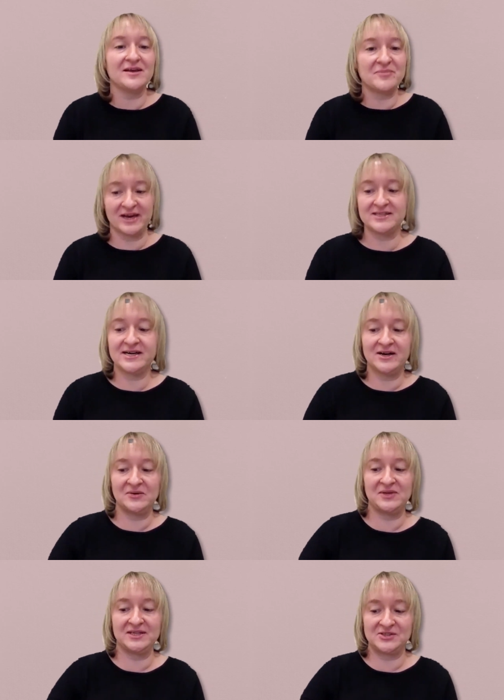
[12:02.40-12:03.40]
in my
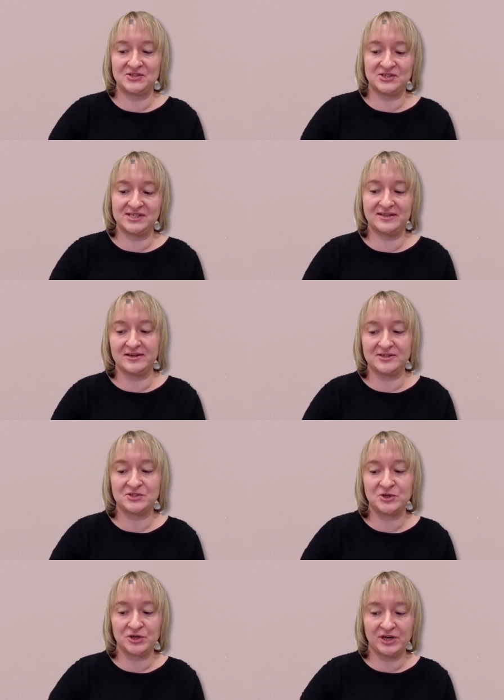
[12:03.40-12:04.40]
town is just uh,
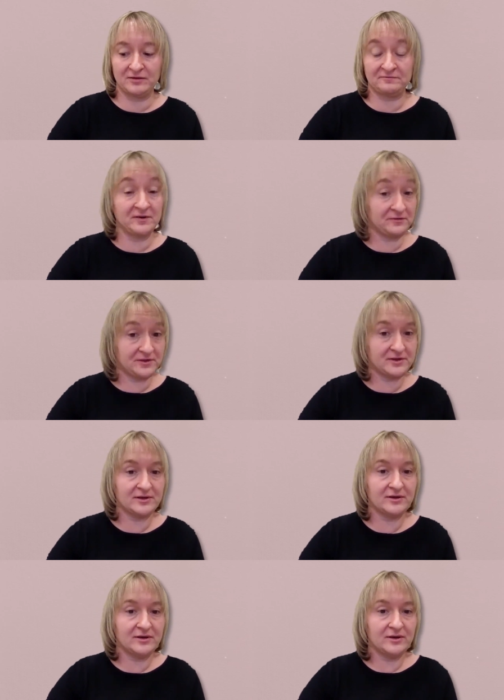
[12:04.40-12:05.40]
starting a fifth
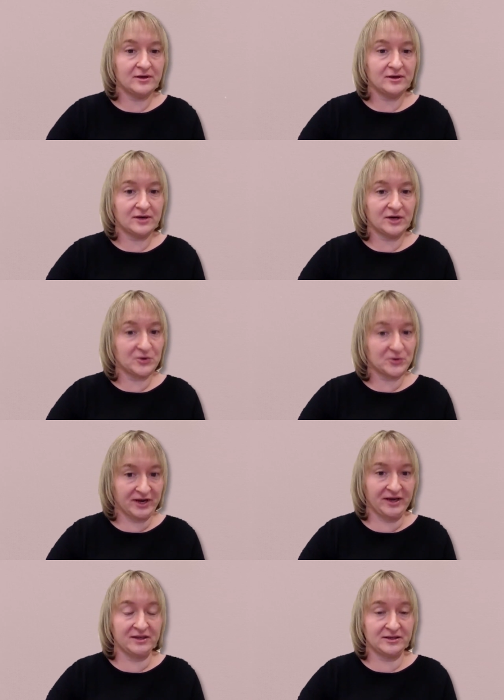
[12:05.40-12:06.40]

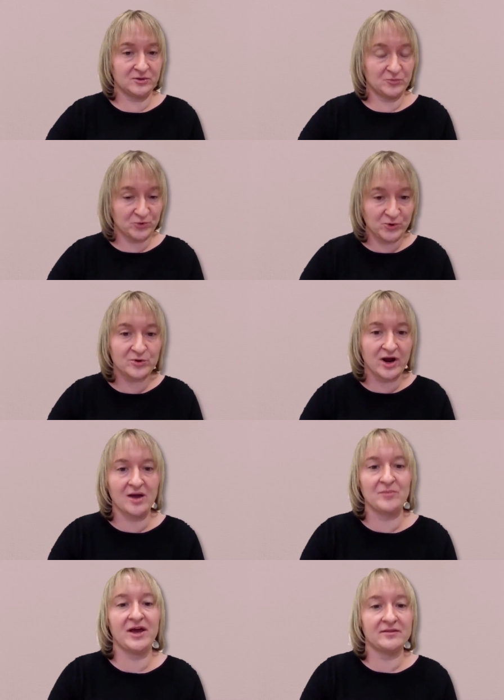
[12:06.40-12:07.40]
grade
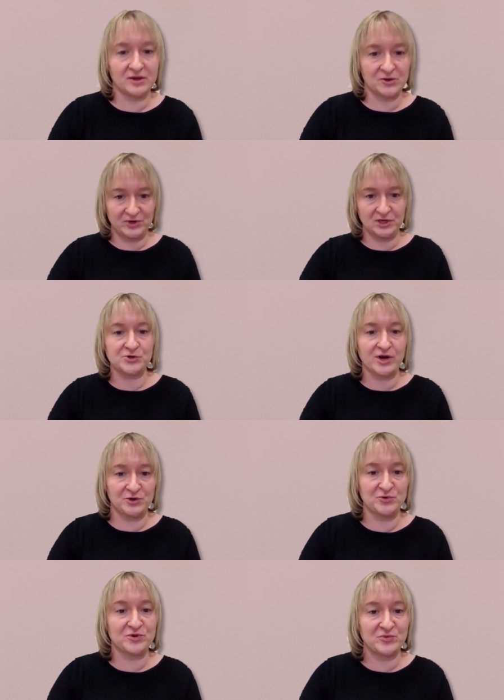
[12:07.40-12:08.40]
program and they're really trying
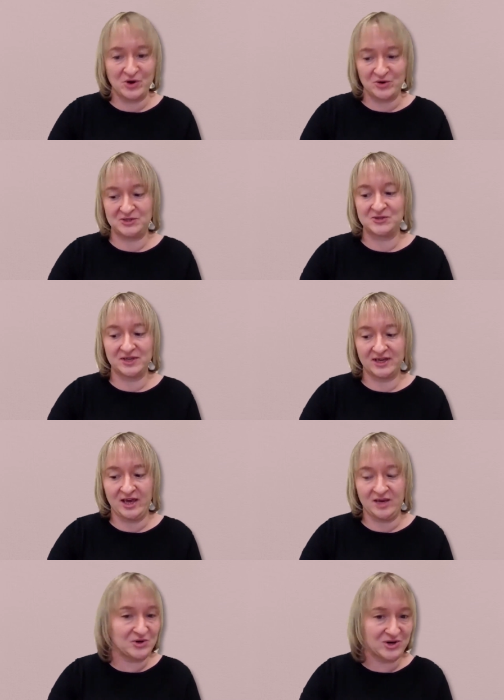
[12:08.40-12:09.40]
to promote it so the
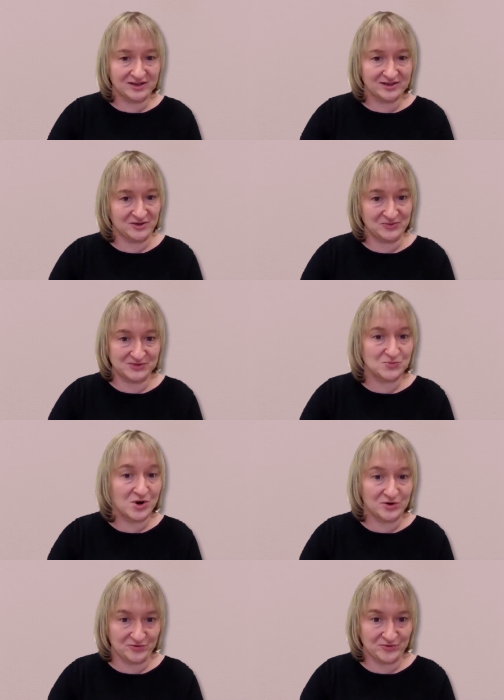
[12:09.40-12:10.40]
cameo idea was
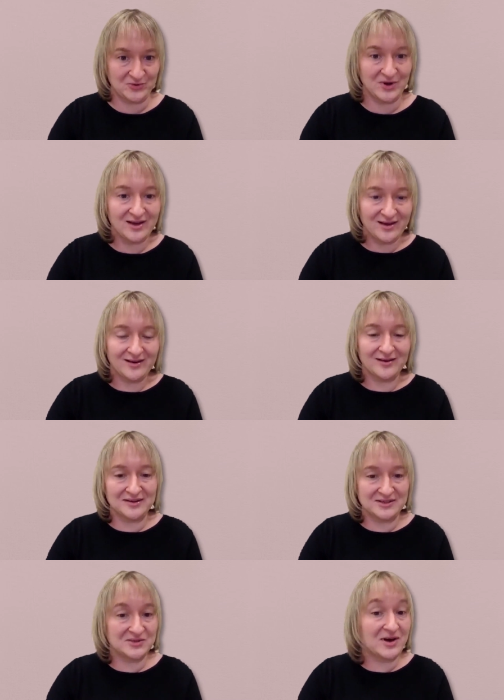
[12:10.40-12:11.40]
wonderful uh,
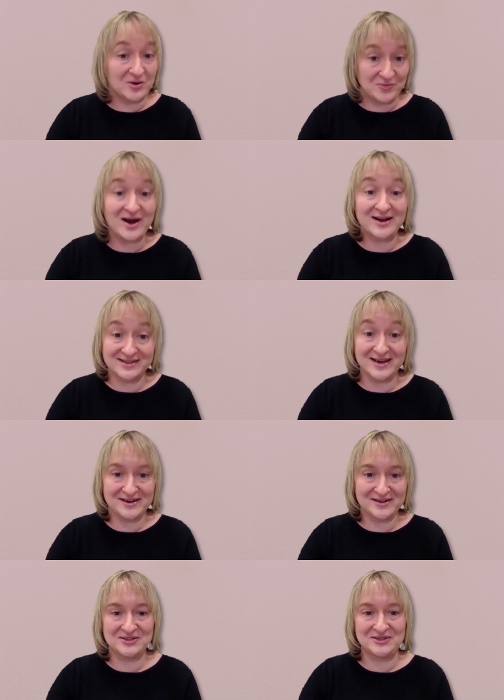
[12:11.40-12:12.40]
mm-hmm. uh, i'll pass that
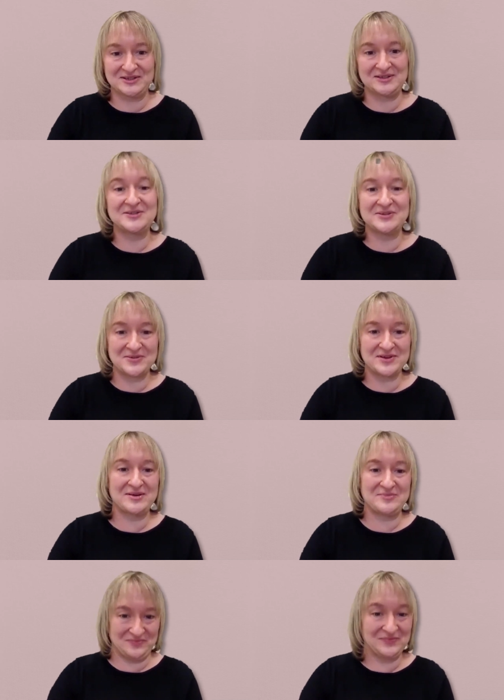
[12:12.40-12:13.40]
idea to
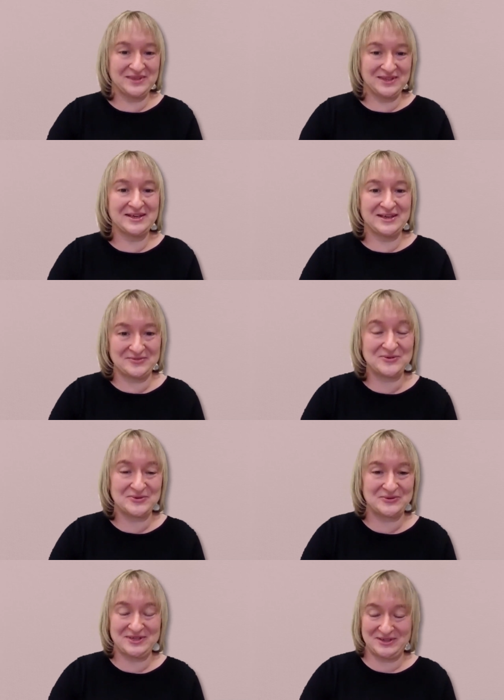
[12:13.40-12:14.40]
them if you
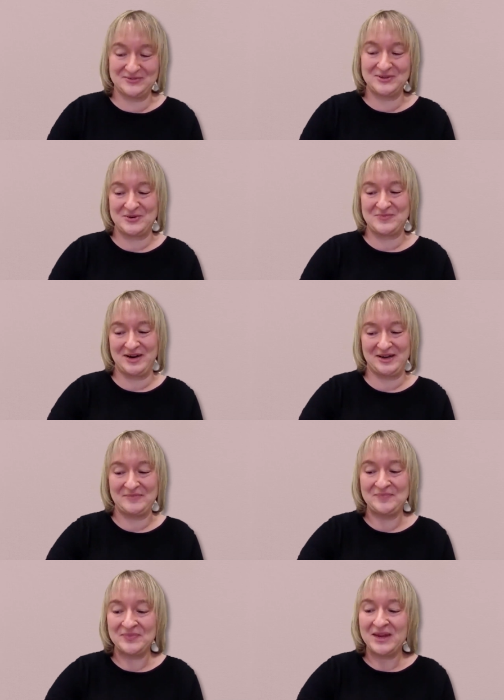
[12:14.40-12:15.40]
if you don't mind
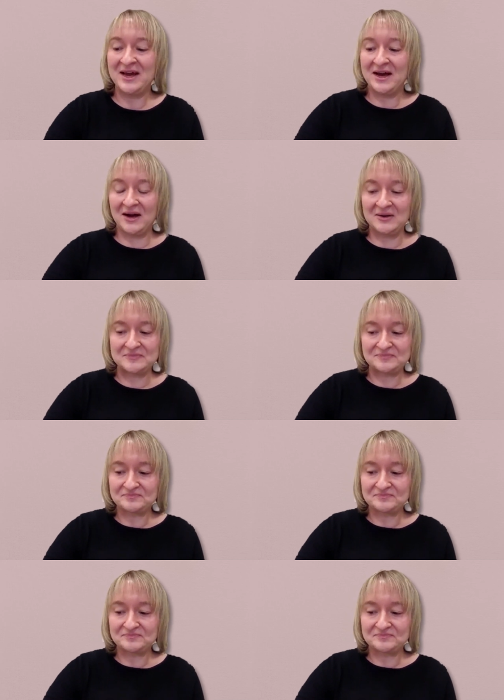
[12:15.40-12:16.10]
um,